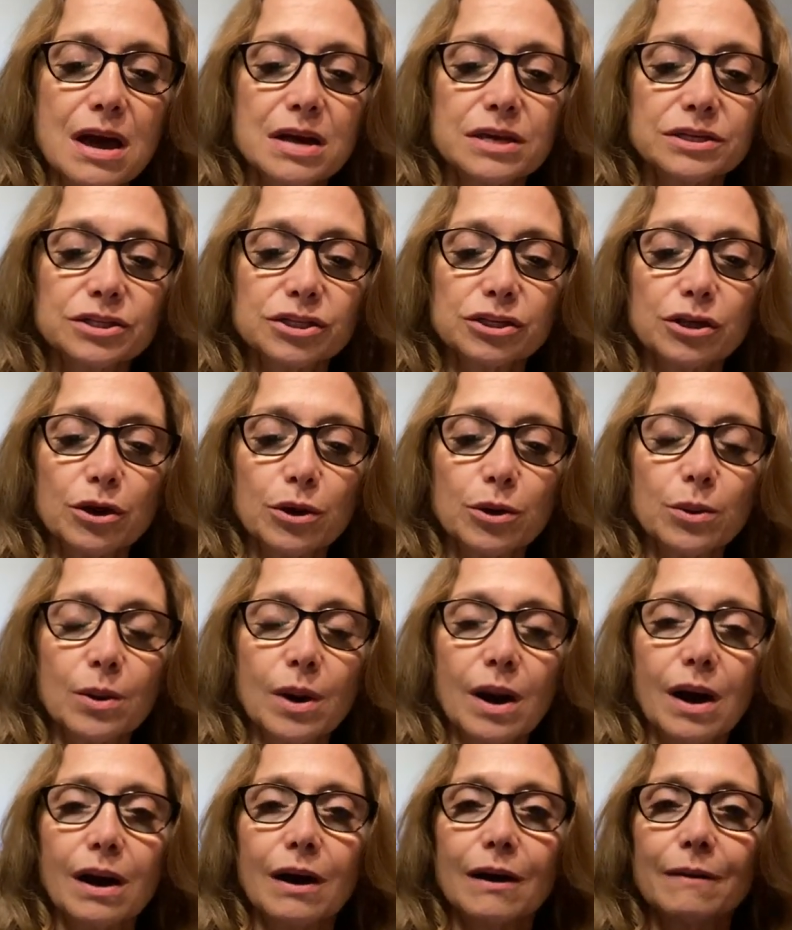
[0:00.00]
So
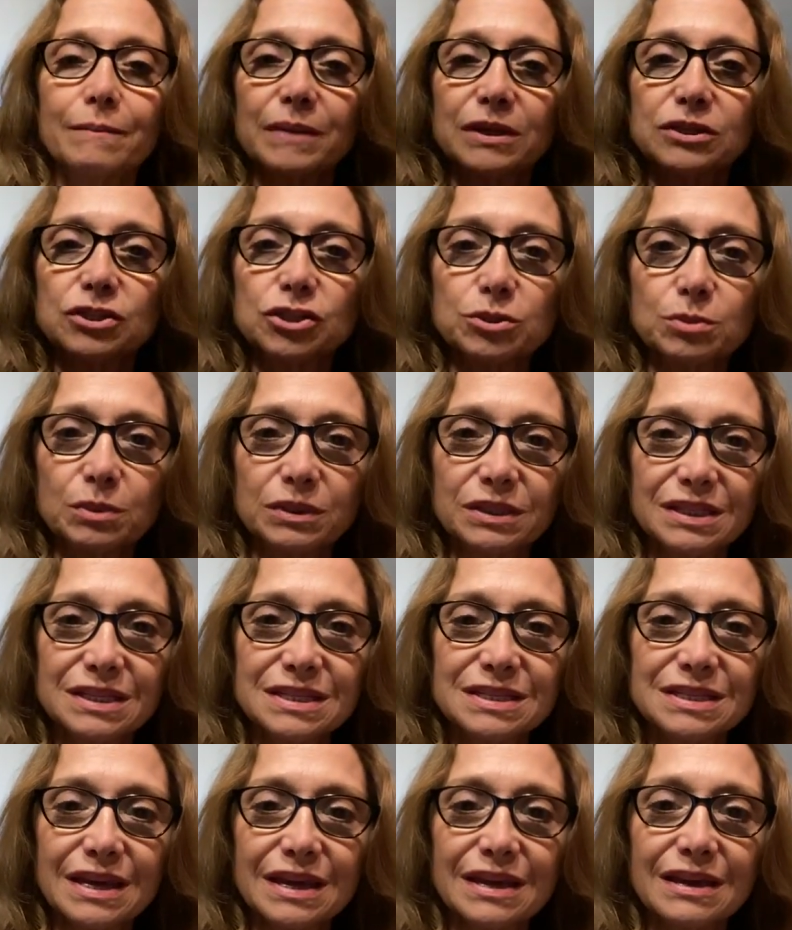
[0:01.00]
I just wanted to
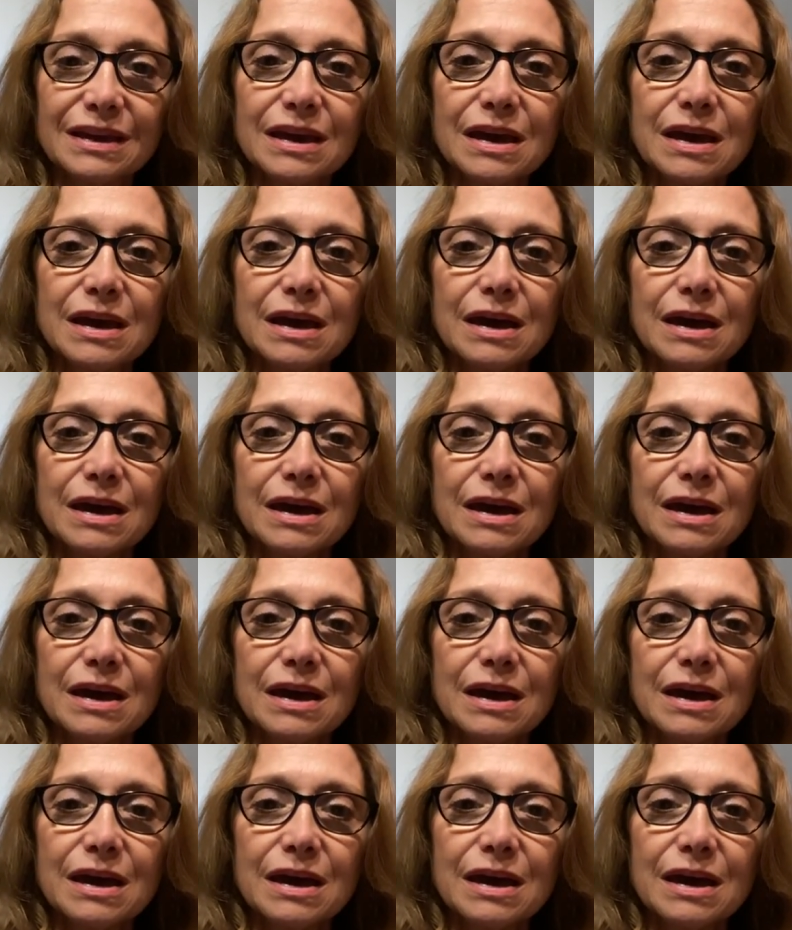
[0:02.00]
say